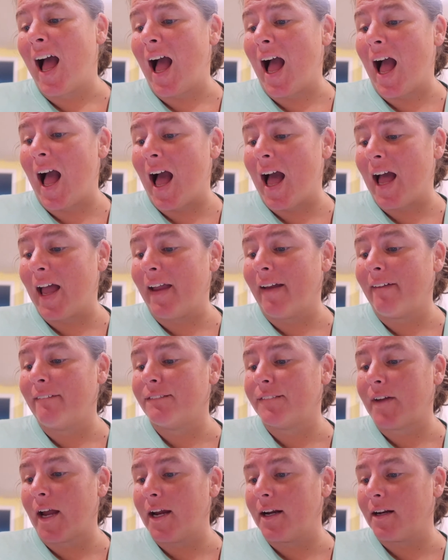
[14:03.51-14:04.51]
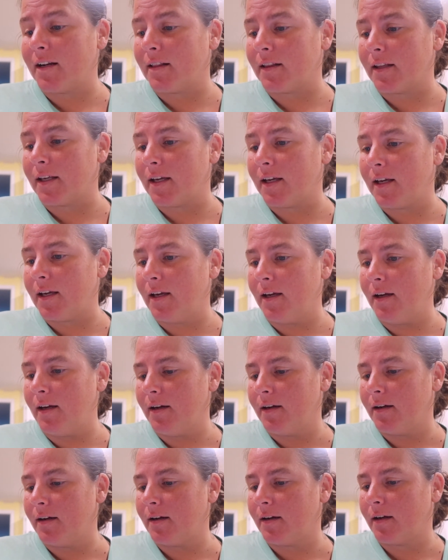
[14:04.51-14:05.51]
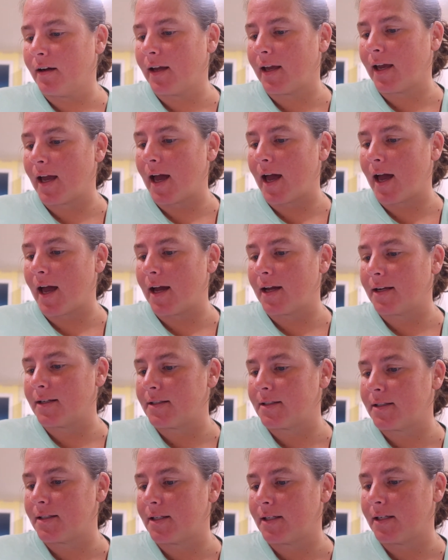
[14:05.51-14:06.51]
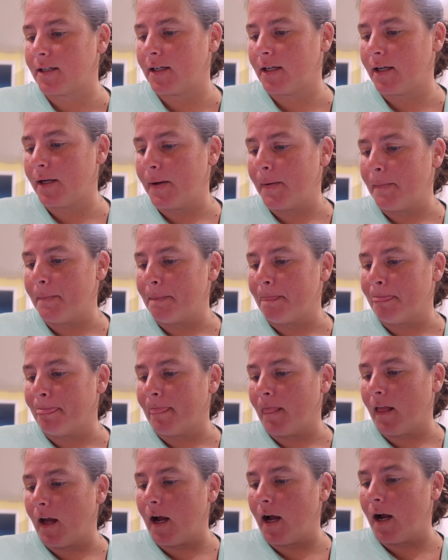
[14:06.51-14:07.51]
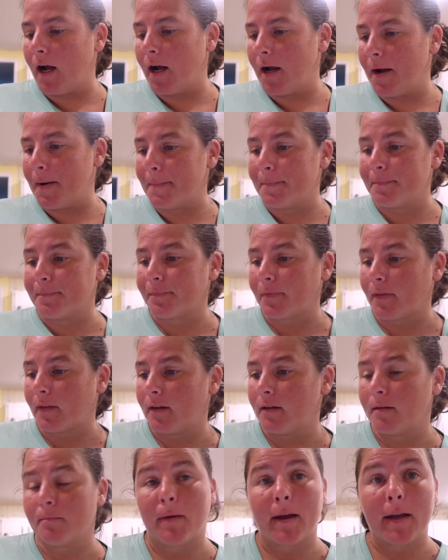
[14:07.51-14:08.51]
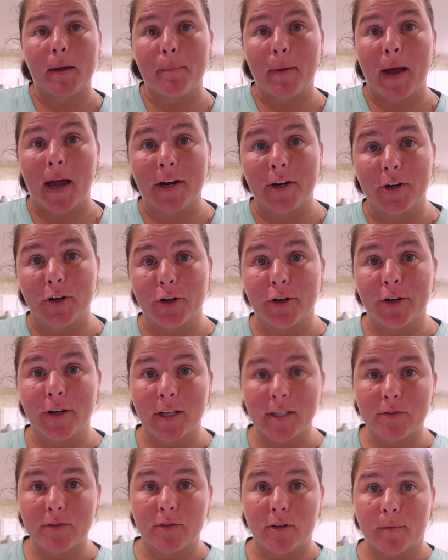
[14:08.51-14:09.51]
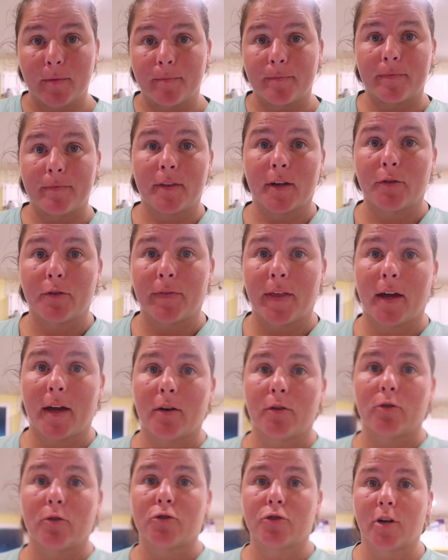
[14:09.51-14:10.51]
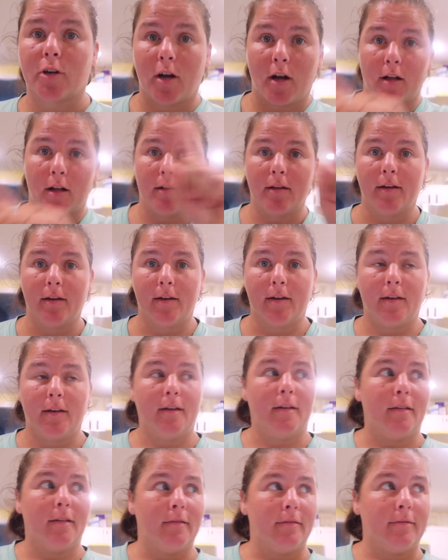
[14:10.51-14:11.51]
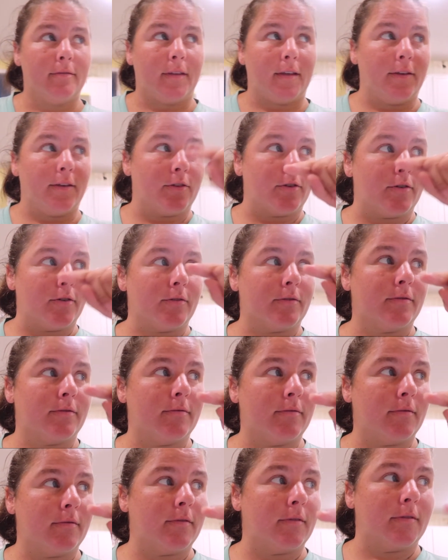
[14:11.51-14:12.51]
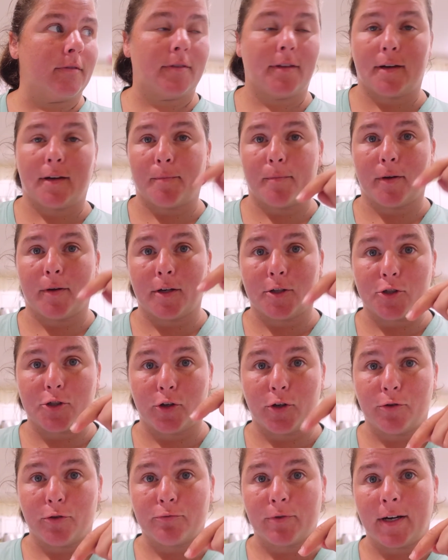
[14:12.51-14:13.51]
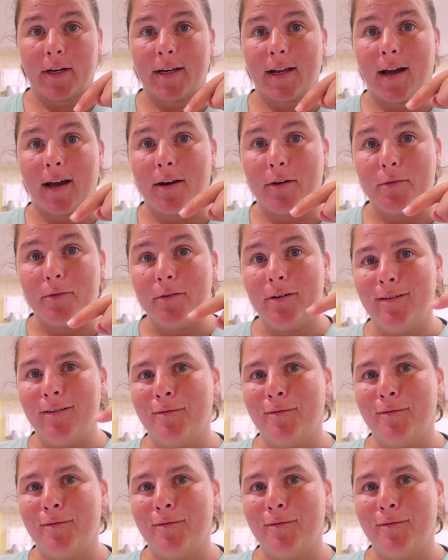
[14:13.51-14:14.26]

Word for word: I finally got um, my Ibotta earnings from the, that grocery haul. They either that I'm gonna show you right now,